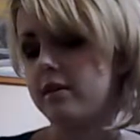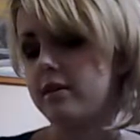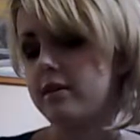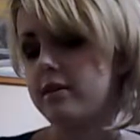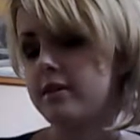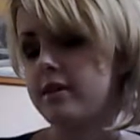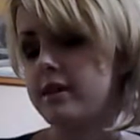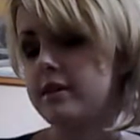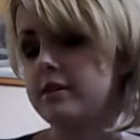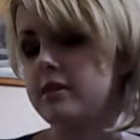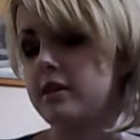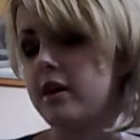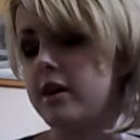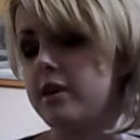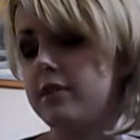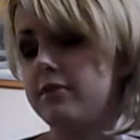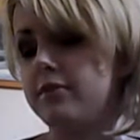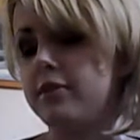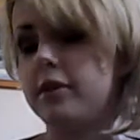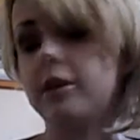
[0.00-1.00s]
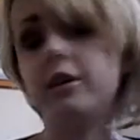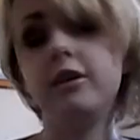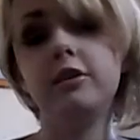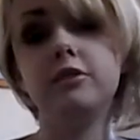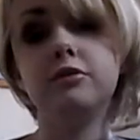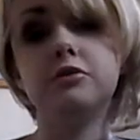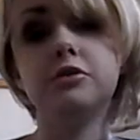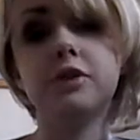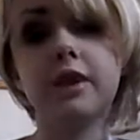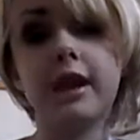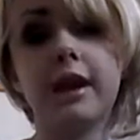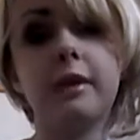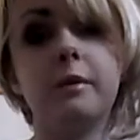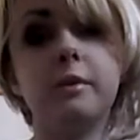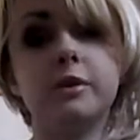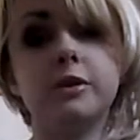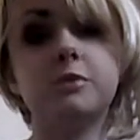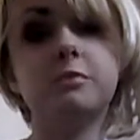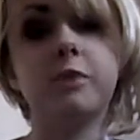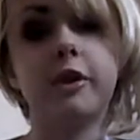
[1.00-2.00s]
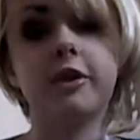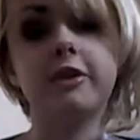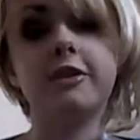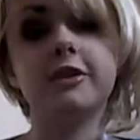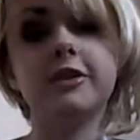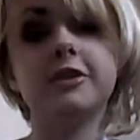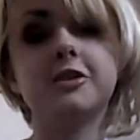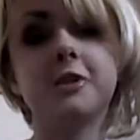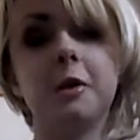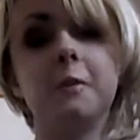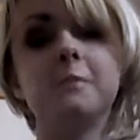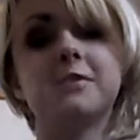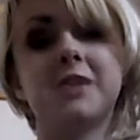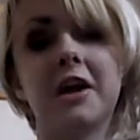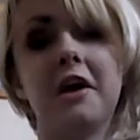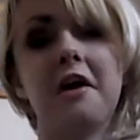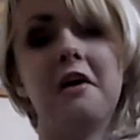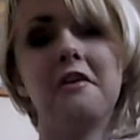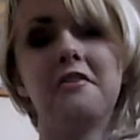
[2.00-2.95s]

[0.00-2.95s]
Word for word: There's kind of the huge language barrier that stops it,